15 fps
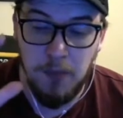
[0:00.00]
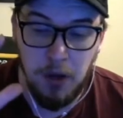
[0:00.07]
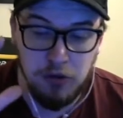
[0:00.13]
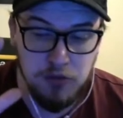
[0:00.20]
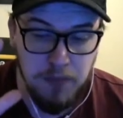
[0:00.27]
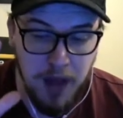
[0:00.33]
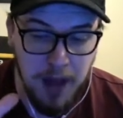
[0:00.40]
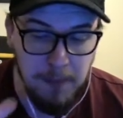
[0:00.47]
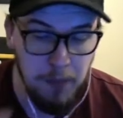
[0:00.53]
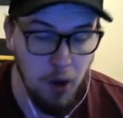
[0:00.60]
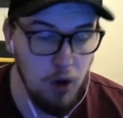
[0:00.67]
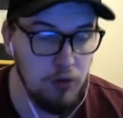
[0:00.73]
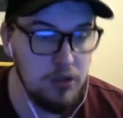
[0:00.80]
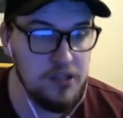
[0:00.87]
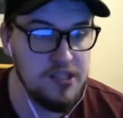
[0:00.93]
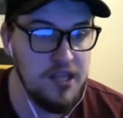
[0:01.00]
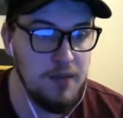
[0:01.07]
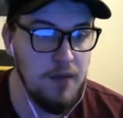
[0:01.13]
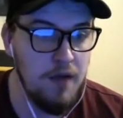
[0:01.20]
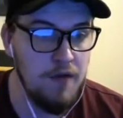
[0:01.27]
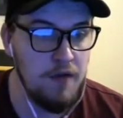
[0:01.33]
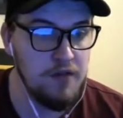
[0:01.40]
most bipolar team
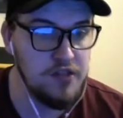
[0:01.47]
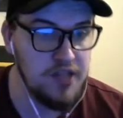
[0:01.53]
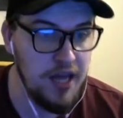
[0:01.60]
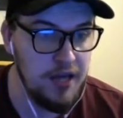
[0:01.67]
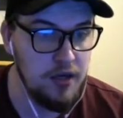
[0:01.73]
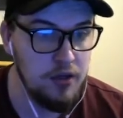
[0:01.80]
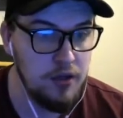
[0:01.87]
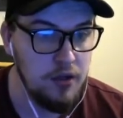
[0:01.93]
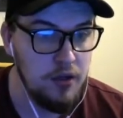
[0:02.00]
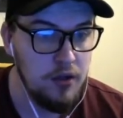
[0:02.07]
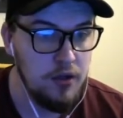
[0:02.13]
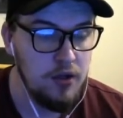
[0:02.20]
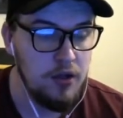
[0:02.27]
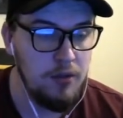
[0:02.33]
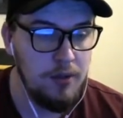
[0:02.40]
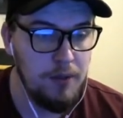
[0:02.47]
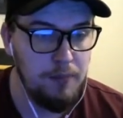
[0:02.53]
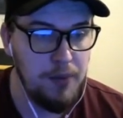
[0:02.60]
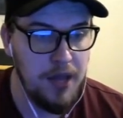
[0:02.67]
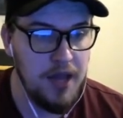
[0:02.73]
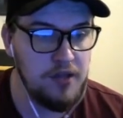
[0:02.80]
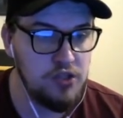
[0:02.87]
I've ever seen. You beat
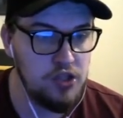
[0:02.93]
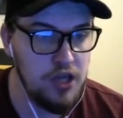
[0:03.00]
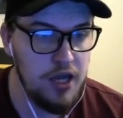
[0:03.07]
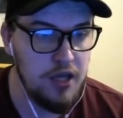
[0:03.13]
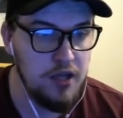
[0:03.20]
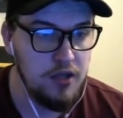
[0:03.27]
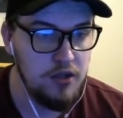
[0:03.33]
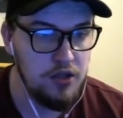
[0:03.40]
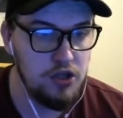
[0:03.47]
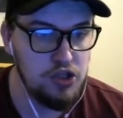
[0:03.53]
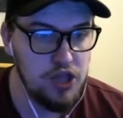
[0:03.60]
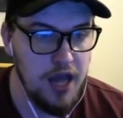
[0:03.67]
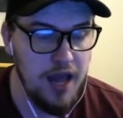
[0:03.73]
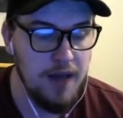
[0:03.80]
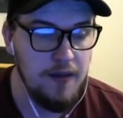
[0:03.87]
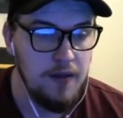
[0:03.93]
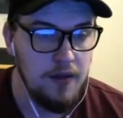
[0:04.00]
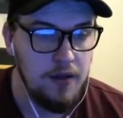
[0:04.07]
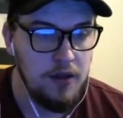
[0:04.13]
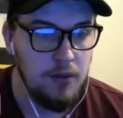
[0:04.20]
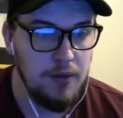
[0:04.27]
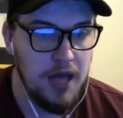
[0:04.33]
PSG, you're shit.
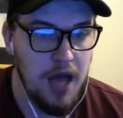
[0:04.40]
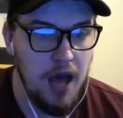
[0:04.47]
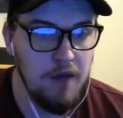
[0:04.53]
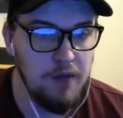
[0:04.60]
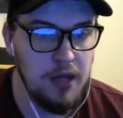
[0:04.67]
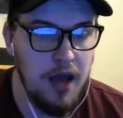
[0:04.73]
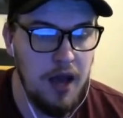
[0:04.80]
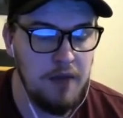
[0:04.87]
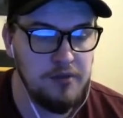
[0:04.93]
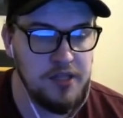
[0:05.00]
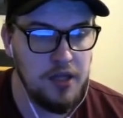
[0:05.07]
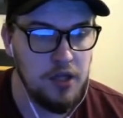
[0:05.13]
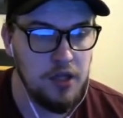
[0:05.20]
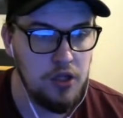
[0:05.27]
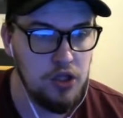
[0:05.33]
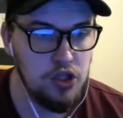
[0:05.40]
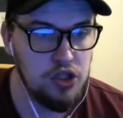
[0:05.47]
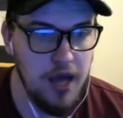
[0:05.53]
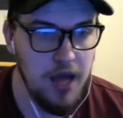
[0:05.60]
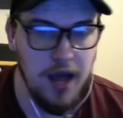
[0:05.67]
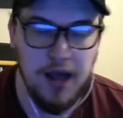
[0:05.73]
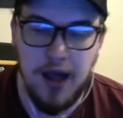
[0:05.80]
You beat RB Leipzig, you
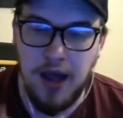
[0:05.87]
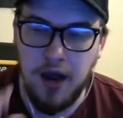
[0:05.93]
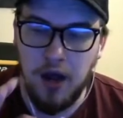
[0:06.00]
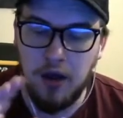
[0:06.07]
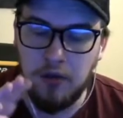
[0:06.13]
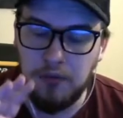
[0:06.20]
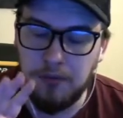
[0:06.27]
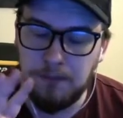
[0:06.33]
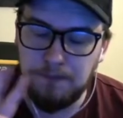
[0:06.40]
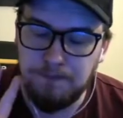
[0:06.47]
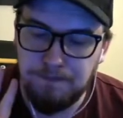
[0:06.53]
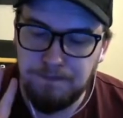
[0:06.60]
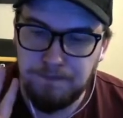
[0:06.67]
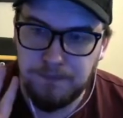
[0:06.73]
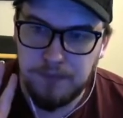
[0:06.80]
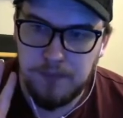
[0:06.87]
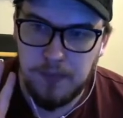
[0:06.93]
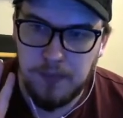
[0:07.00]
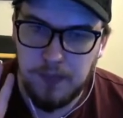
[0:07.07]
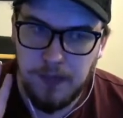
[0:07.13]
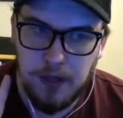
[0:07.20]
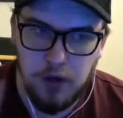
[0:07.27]
shit. I don't
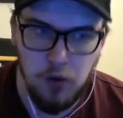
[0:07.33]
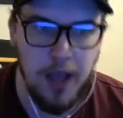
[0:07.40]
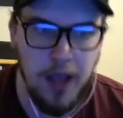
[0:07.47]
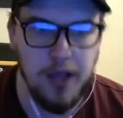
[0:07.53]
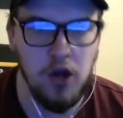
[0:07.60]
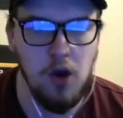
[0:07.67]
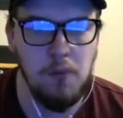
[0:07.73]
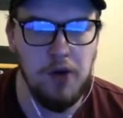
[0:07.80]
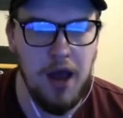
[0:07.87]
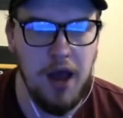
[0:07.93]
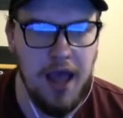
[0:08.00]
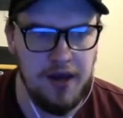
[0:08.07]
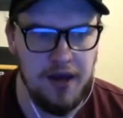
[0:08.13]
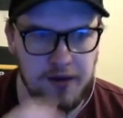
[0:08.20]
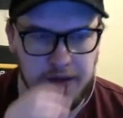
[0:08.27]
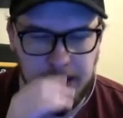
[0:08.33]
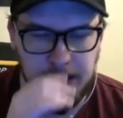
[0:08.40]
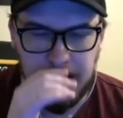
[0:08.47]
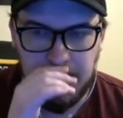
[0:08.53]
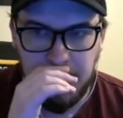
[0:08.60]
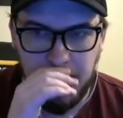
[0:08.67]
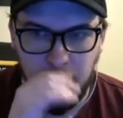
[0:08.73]
quite comprehend
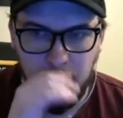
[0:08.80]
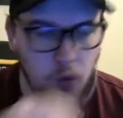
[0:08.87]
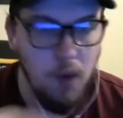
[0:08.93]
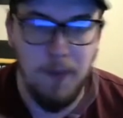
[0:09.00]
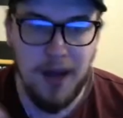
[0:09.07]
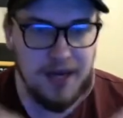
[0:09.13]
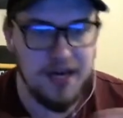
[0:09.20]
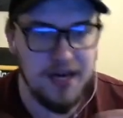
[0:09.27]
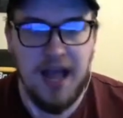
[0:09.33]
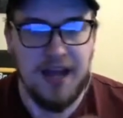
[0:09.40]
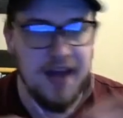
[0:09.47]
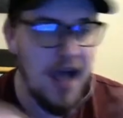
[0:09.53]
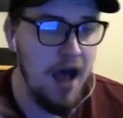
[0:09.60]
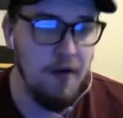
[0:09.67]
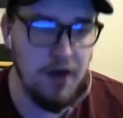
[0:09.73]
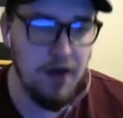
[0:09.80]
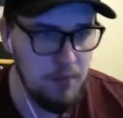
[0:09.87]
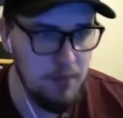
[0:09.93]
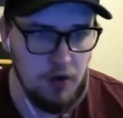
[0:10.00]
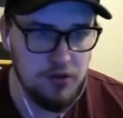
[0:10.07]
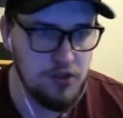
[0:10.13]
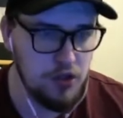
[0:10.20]
what Man United are
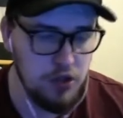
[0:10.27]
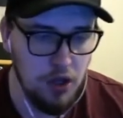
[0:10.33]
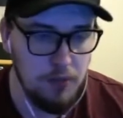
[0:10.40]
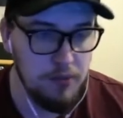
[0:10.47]
anymore as a club.